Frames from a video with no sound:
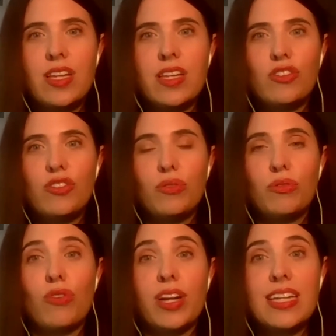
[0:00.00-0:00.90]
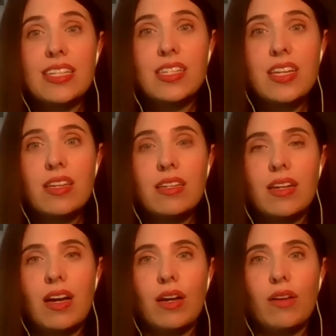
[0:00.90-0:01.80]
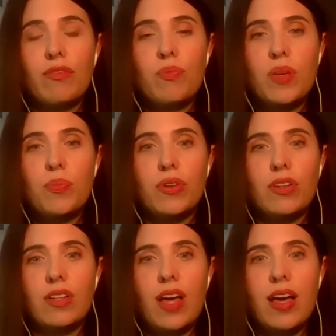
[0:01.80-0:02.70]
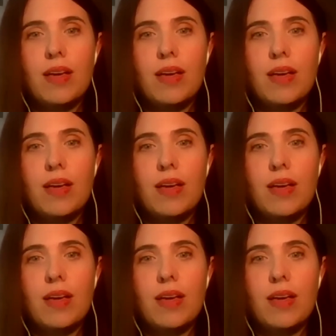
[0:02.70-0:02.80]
into drug testing of people